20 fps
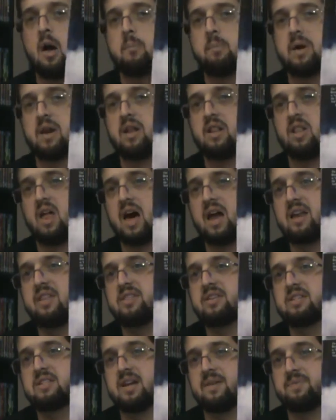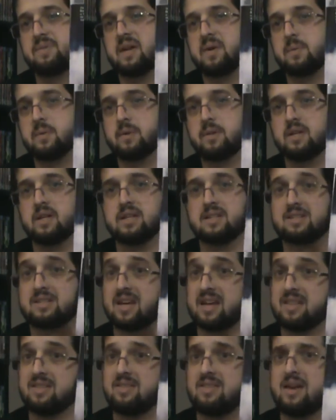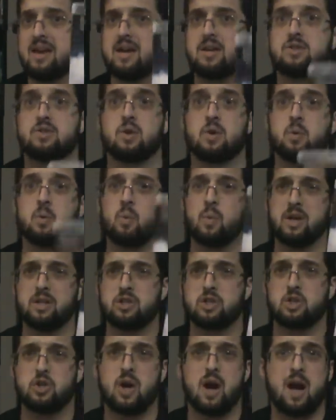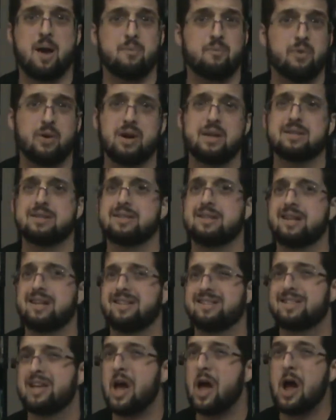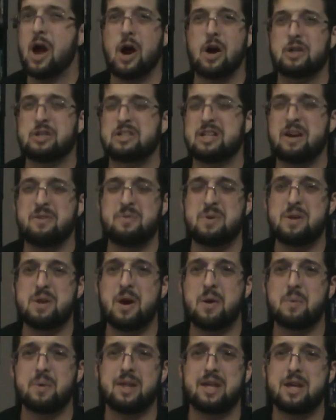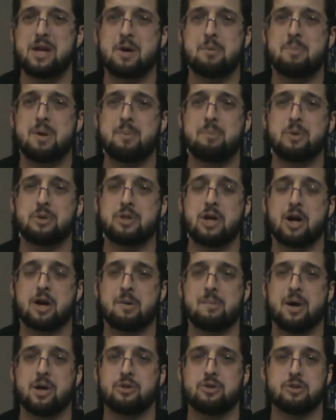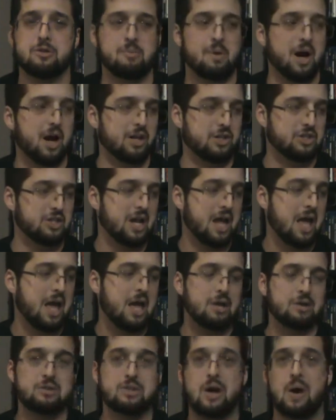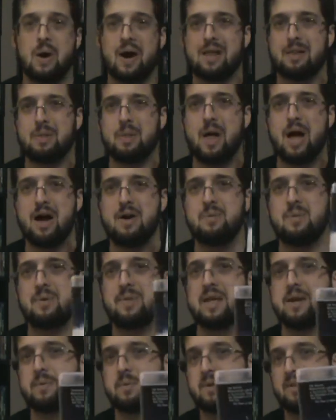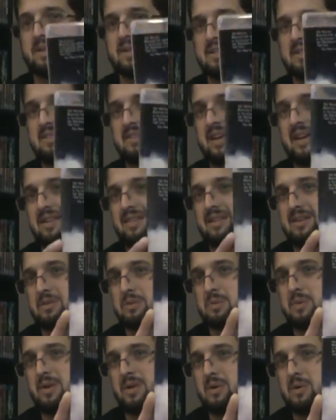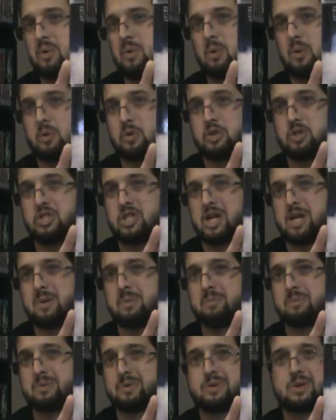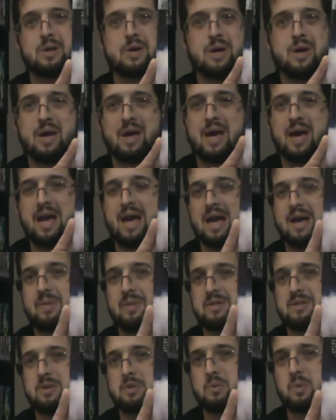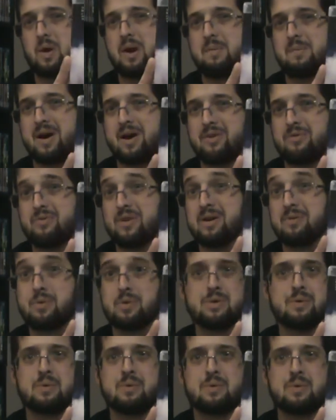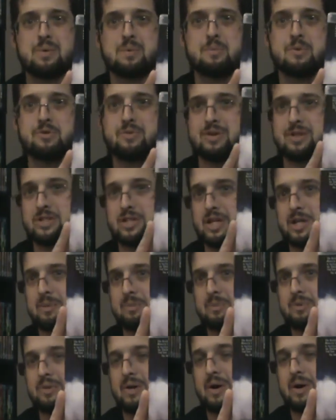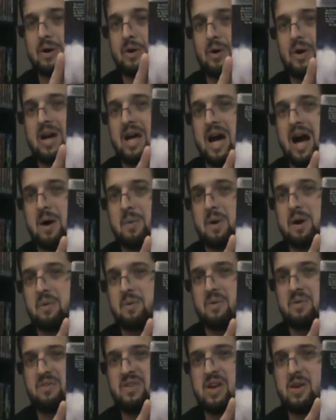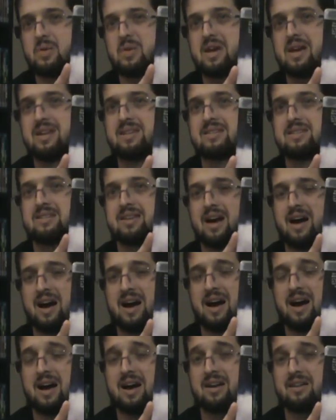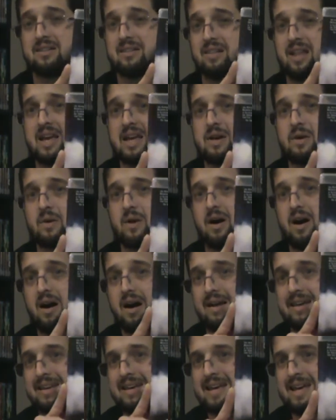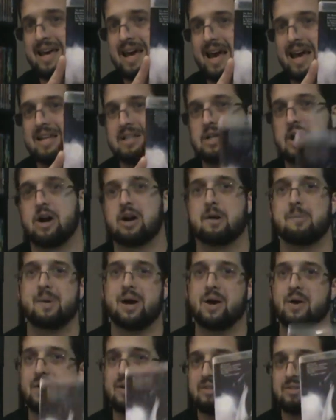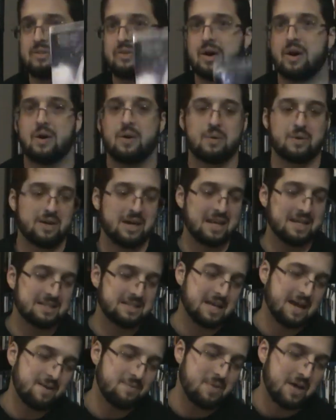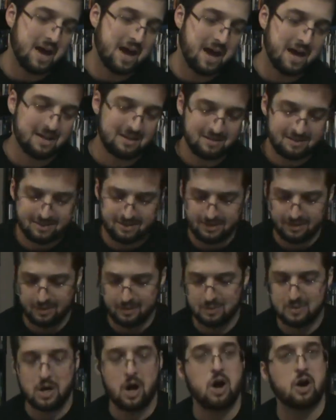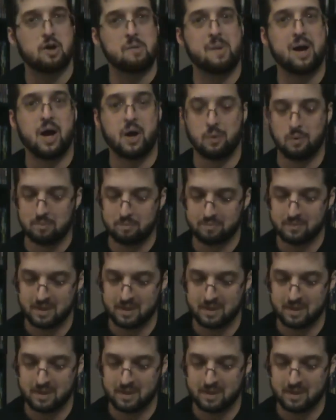But a lot of the stuff they release, like this or Witch Trap, for instance, are stuff you don't really hear people talk about too much. So I love when they release like these really cool gems. And this is one of my favorite horror movie gems. So I want to review this later on and talk about it. So gonna save that to talk about.